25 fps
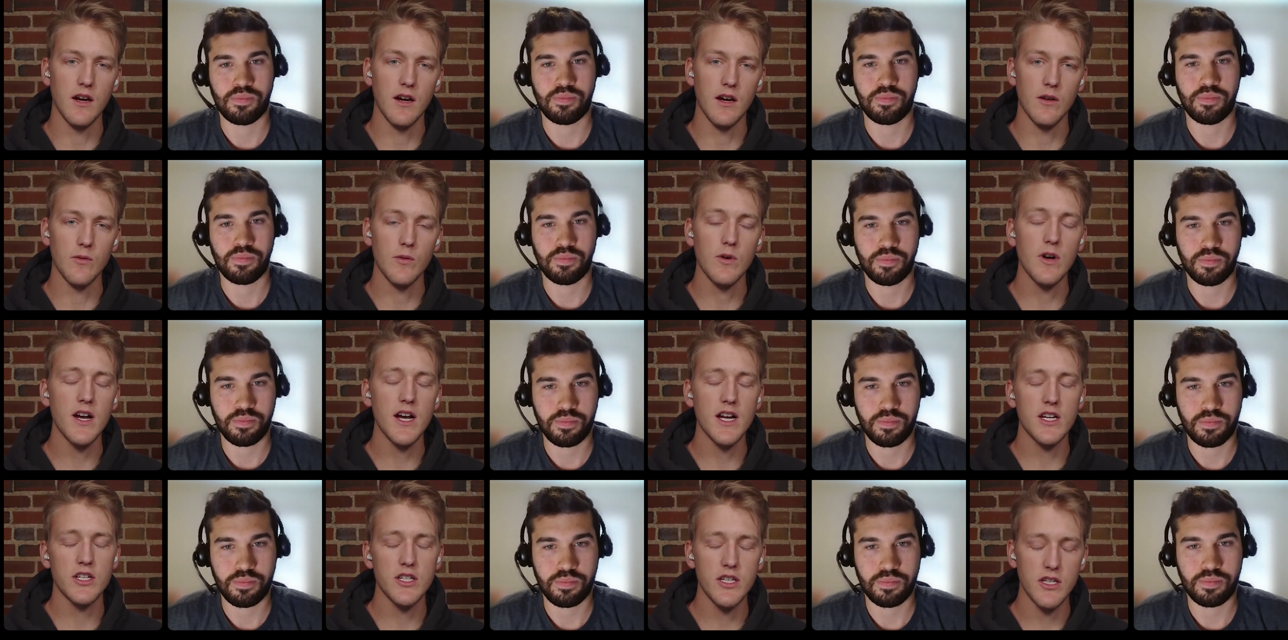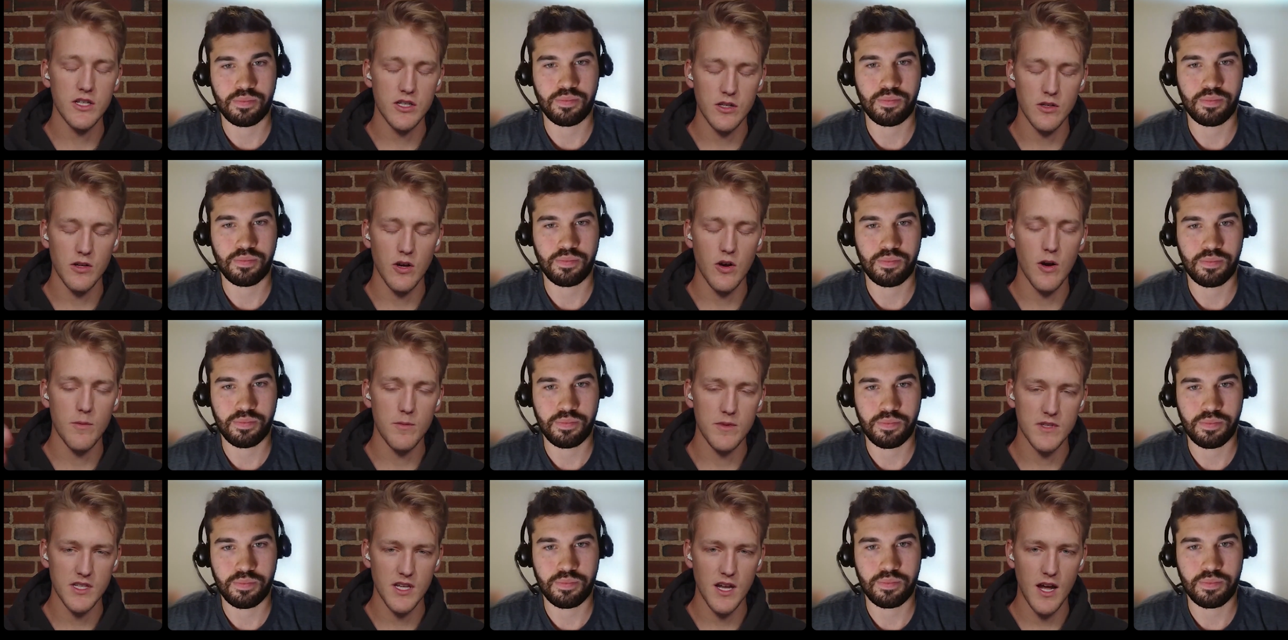Speaker 1: Uh, well, actually, I should
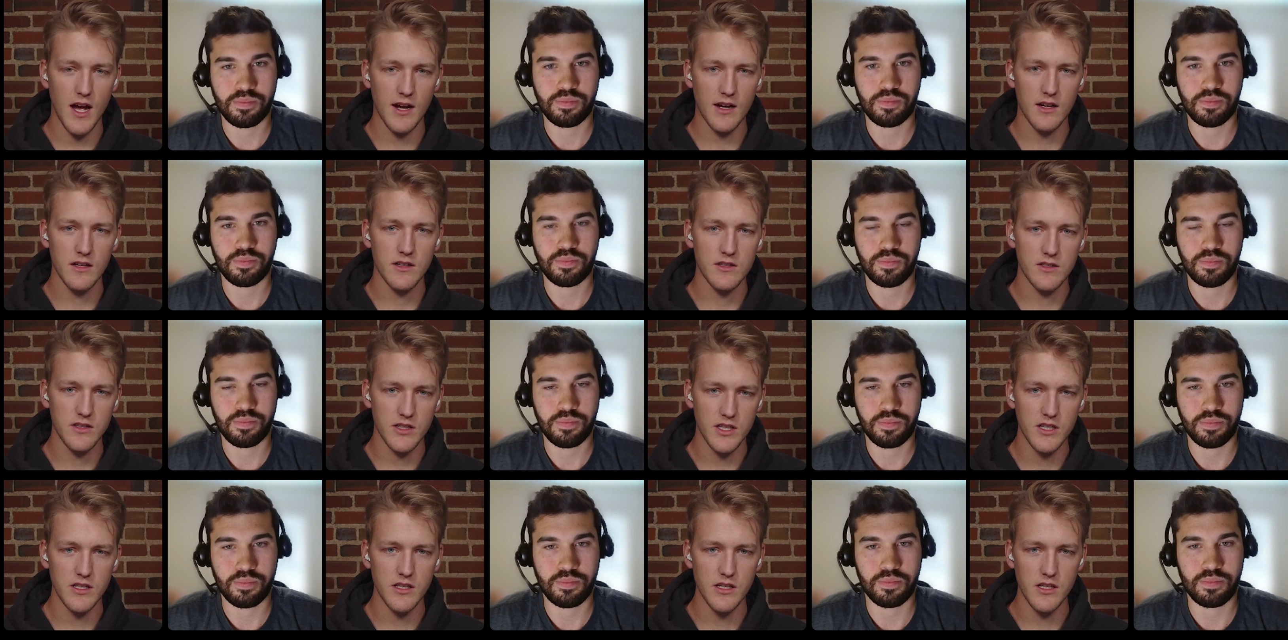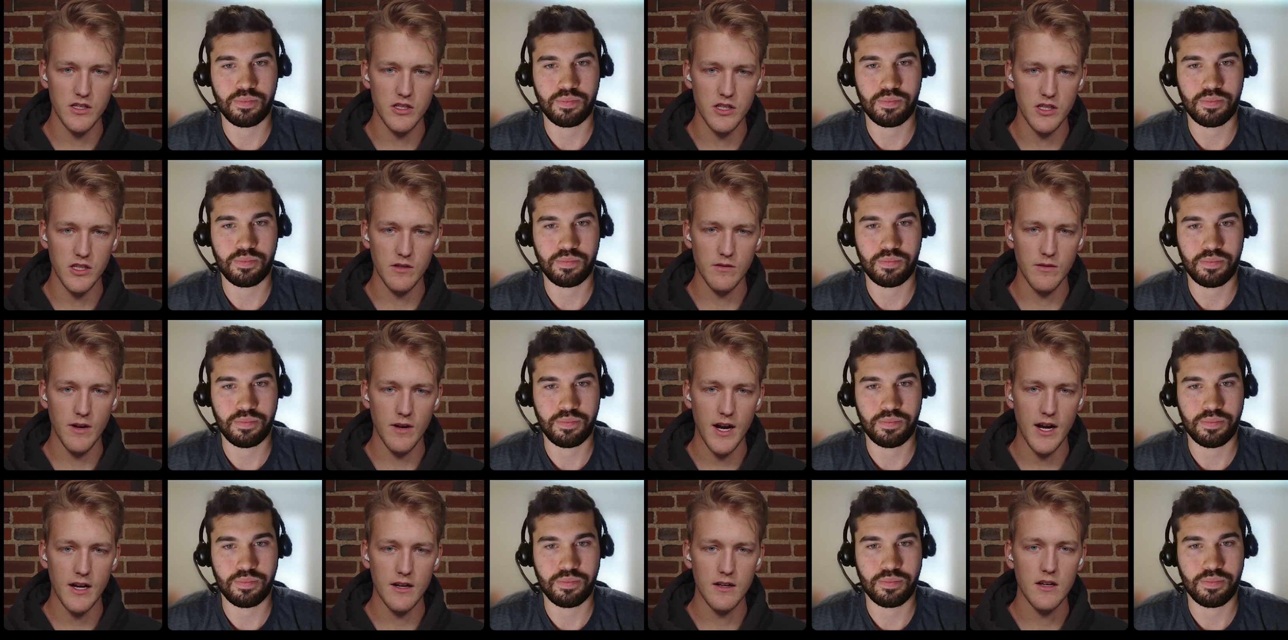go up a stack.
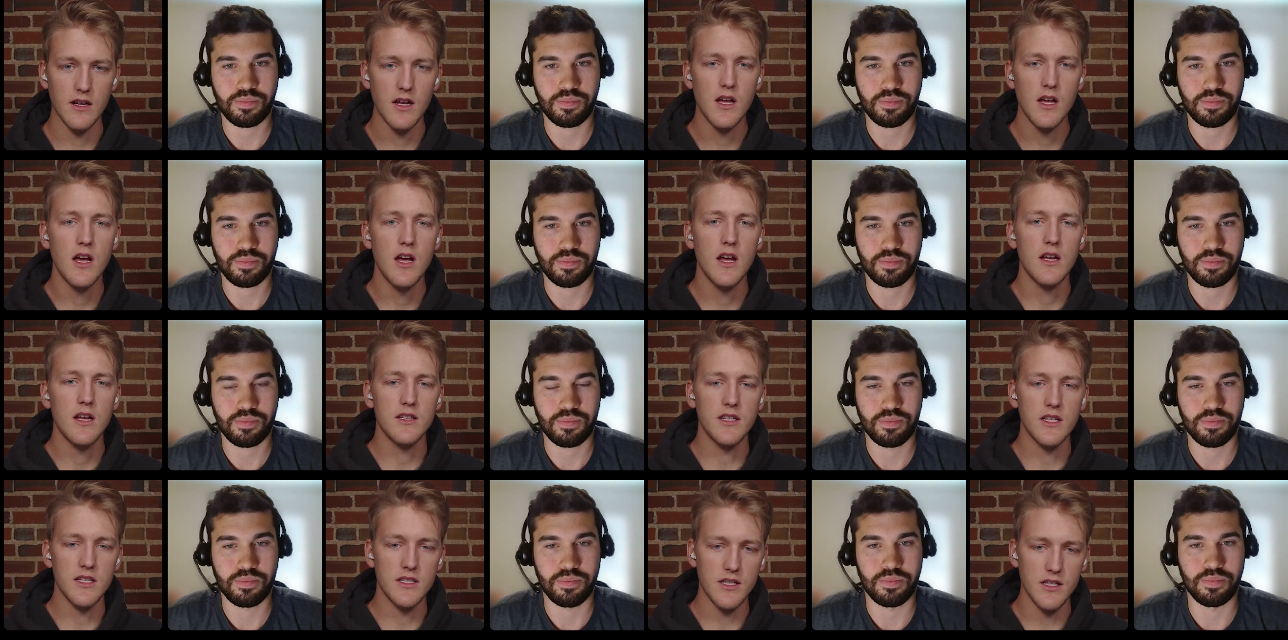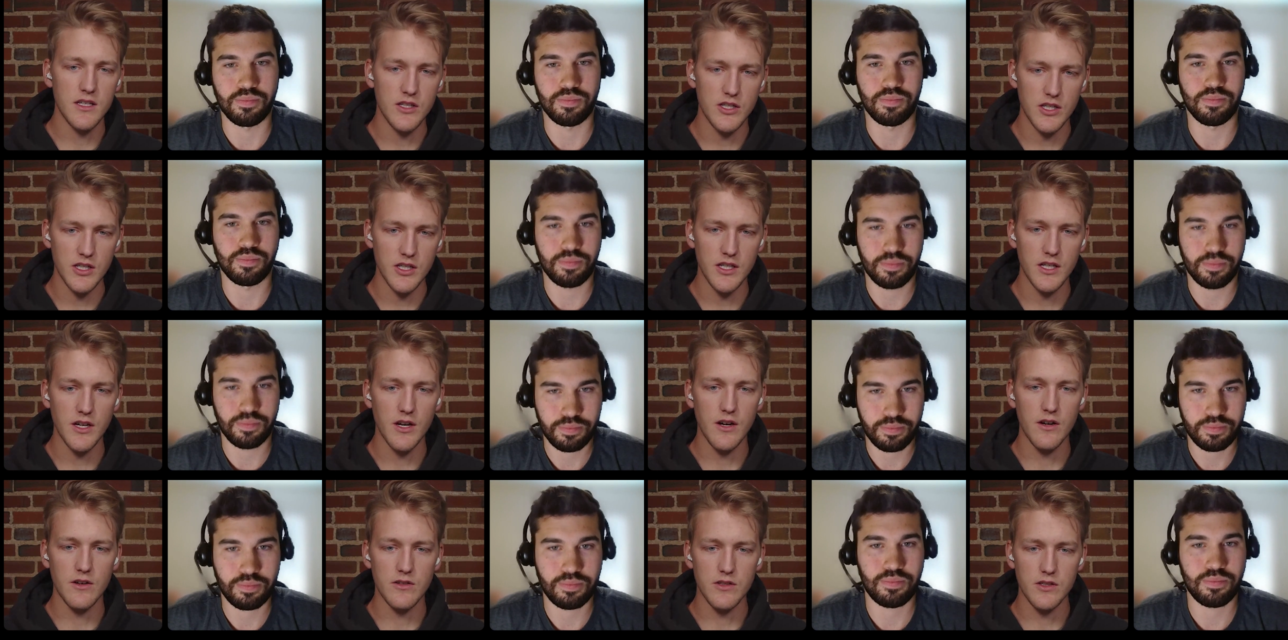DCG, right?
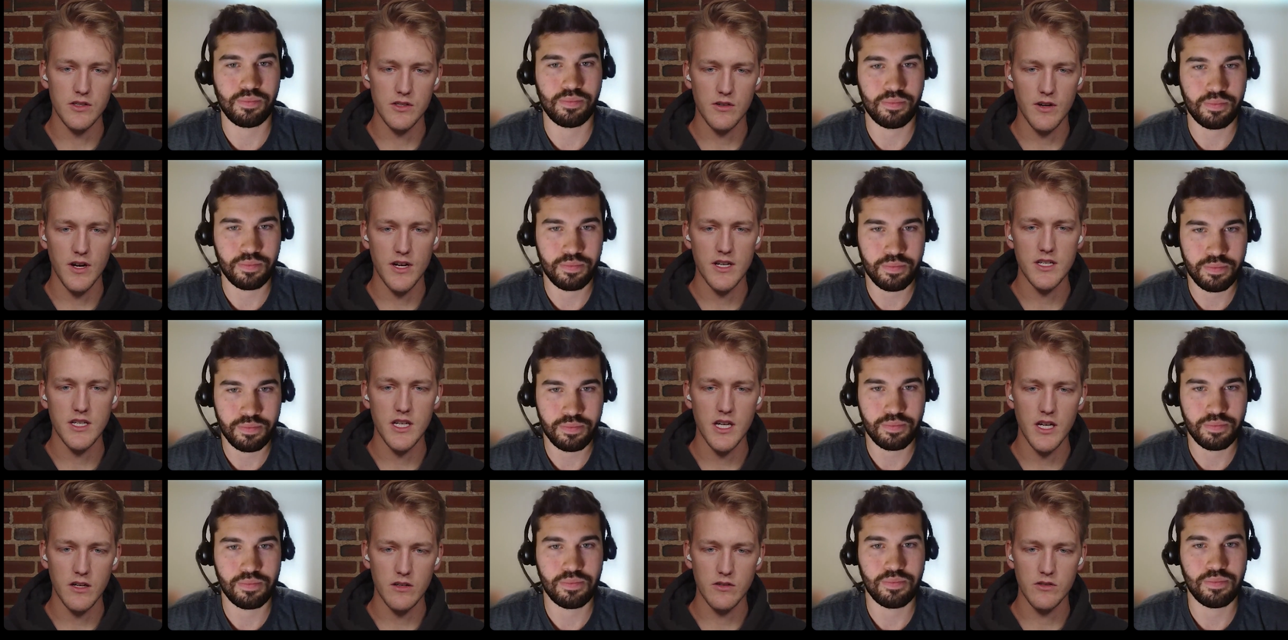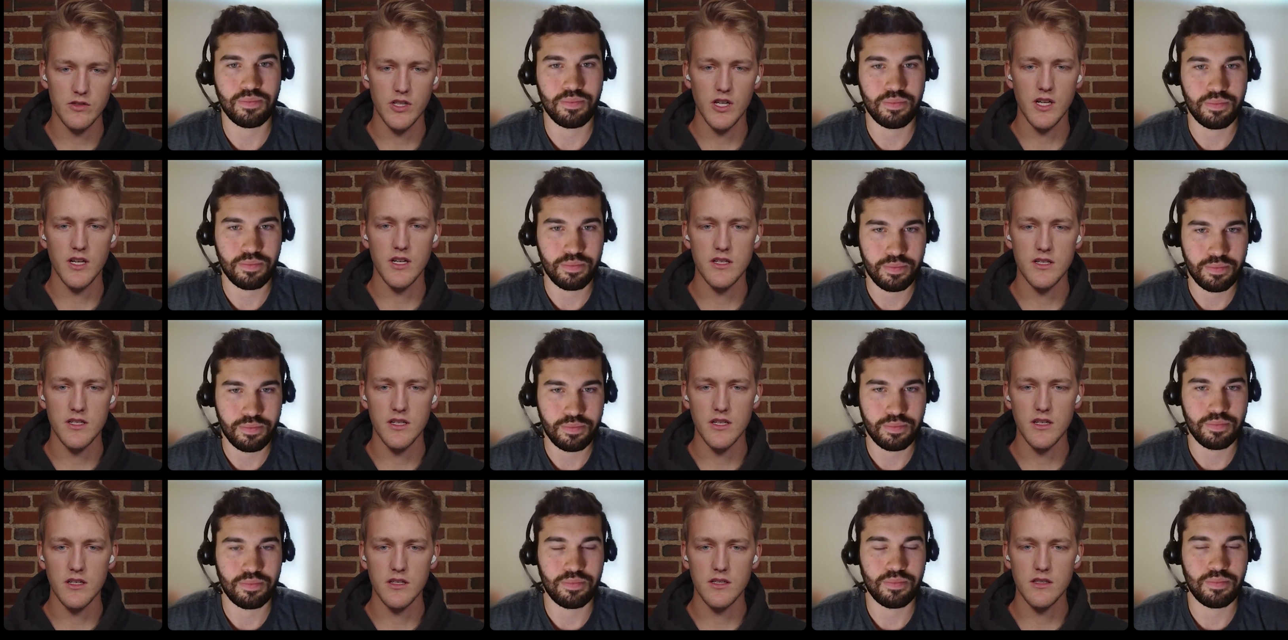DCG owns Grayscale,
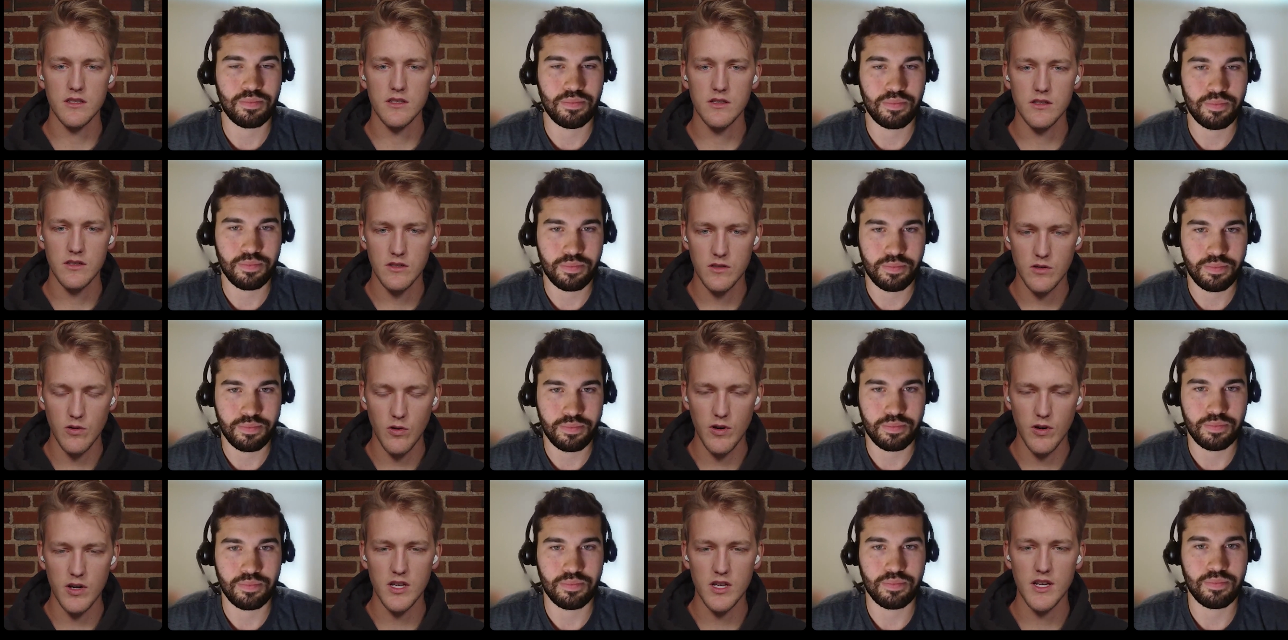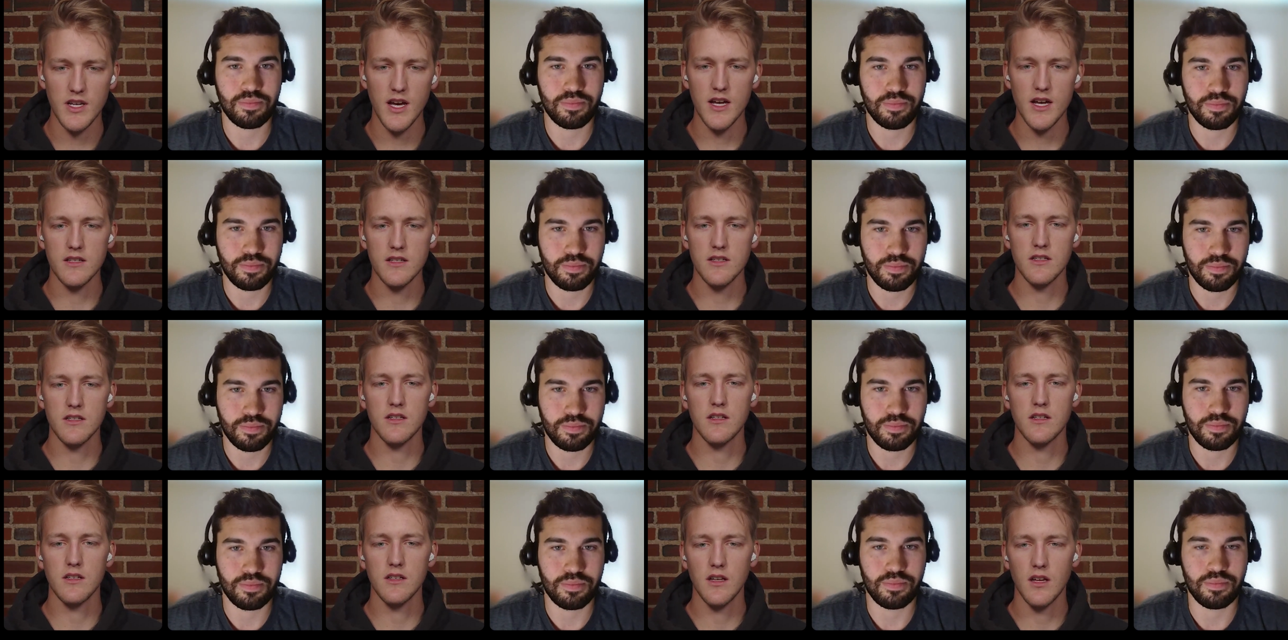Genesis,
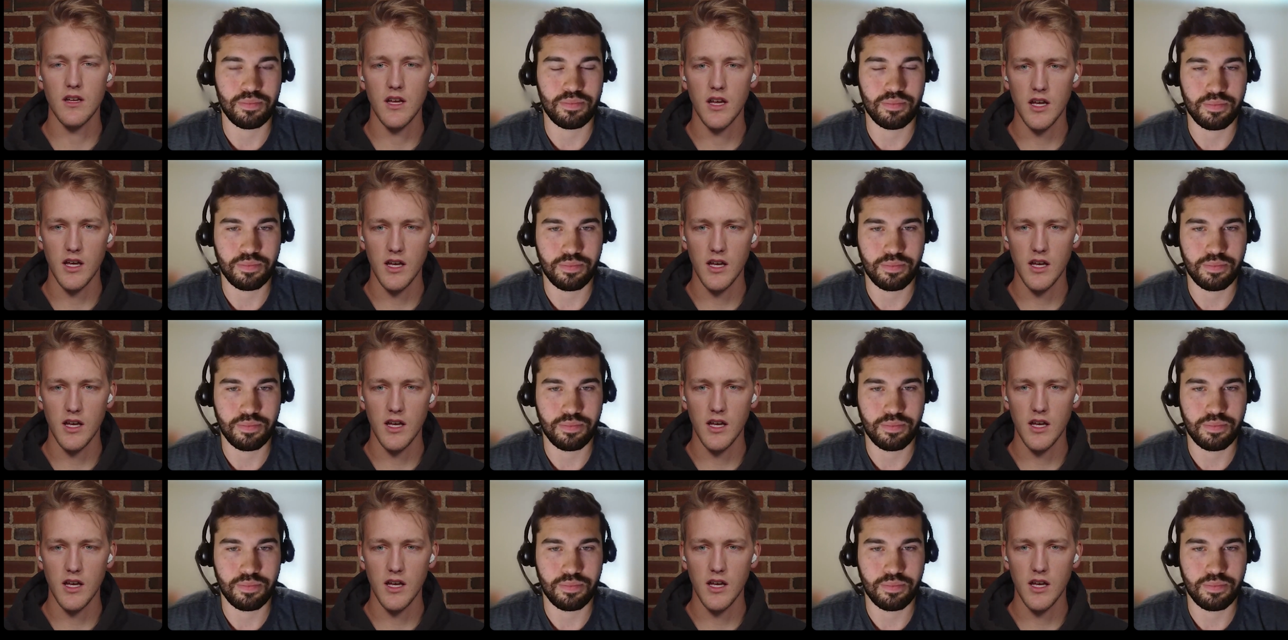CoinDesk,